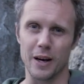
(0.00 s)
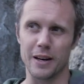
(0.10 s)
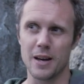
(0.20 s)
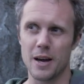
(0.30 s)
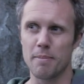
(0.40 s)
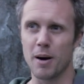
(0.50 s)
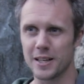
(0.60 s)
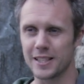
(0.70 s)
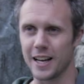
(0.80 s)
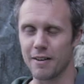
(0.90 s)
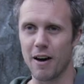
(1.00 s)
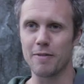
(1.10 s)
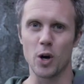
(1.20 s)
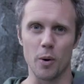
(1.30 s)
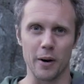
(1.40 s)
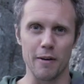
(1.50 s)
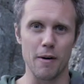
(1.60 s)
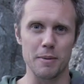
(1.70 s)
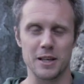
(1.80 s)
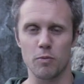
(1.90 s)
And personally, if I haven't got one, I
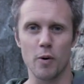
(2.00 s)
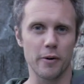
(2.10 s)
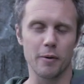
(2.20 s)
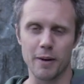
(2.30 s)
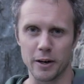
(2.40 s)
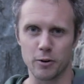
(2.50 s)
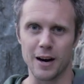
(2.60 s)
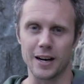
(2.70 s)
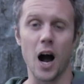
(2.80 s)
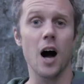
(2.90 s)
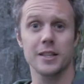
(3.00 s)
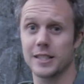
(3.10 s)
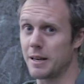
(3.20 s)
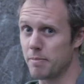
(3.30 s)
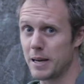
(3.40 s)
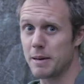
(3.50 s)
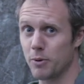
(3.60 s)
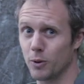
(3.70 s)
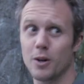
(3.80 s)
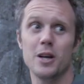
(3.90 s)
find myself wandering around a crag asking
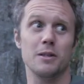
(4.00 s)
people